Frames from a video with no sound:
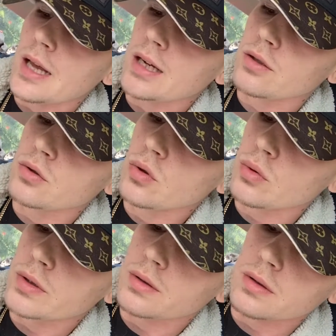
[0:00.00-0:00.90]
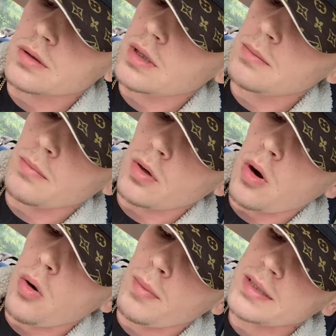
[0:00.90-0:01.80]
I could do is just keep
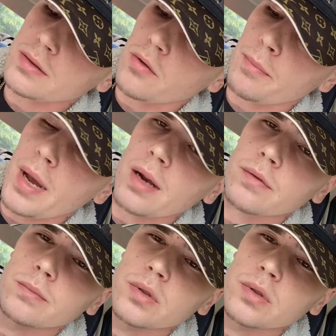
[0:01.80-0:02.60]
hold myself back from